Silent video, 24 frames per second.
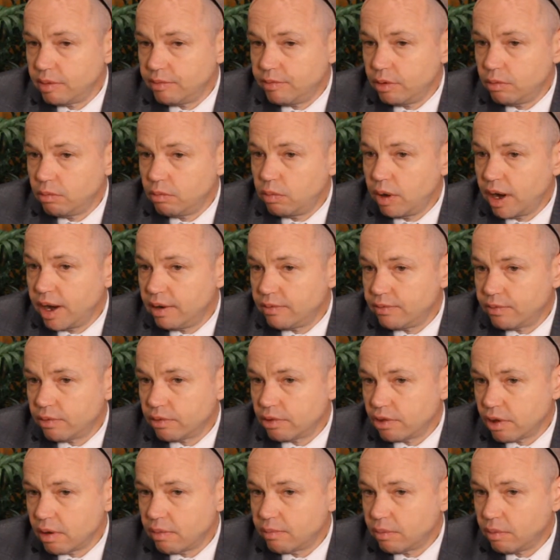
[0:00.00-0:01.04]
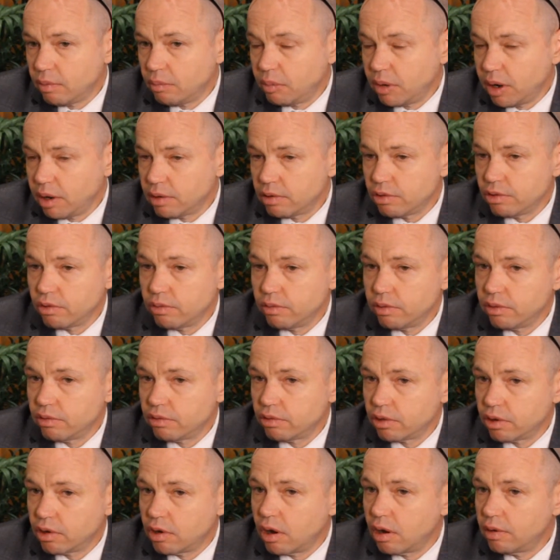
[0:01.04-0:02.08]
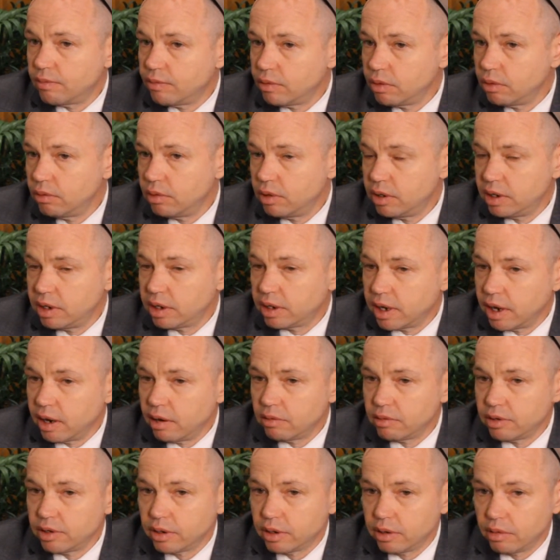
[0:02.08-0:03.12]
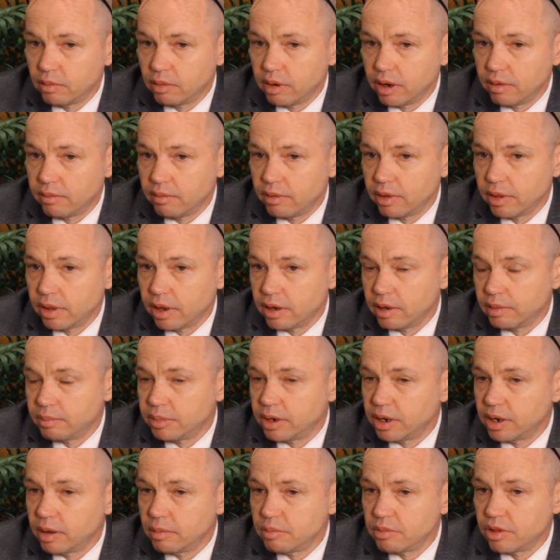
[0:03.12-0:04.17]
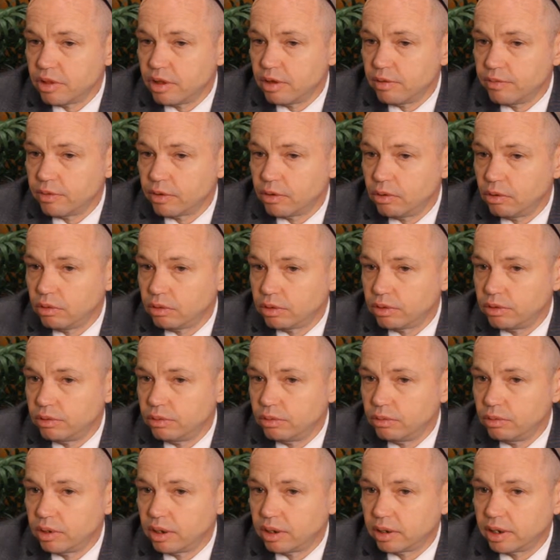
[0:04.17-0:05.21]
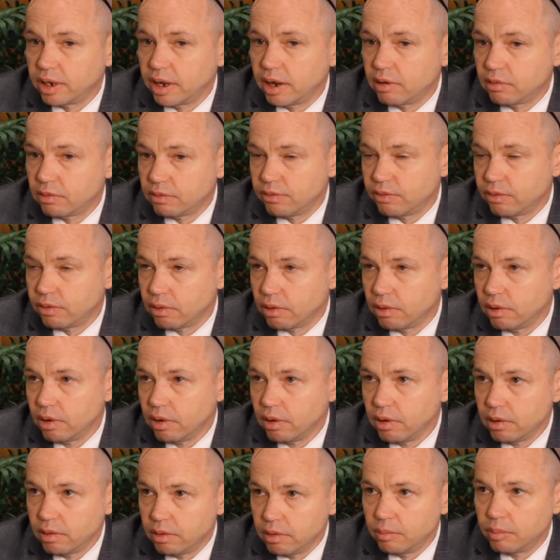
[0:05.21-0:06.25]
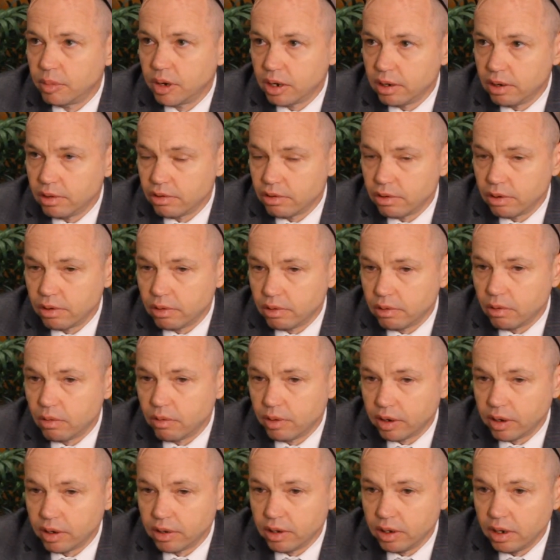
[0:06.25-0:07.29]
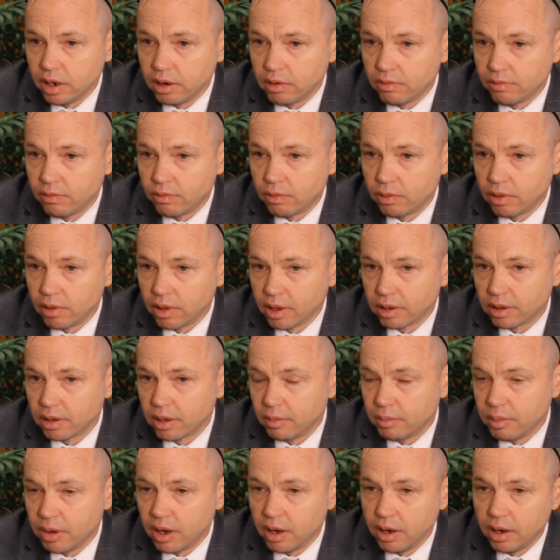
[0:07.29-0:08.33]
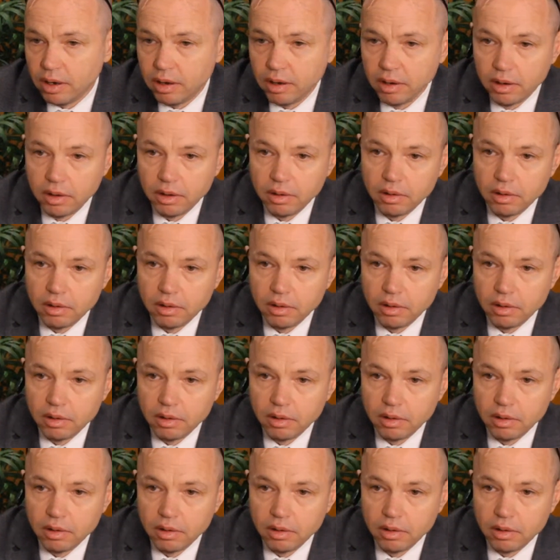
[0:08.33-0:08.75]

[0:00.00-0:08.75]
if you wait for several months or there's a convoluted accounting or whatever, then it becomes difficult to account for the monies that are owing on the N4. Like they paid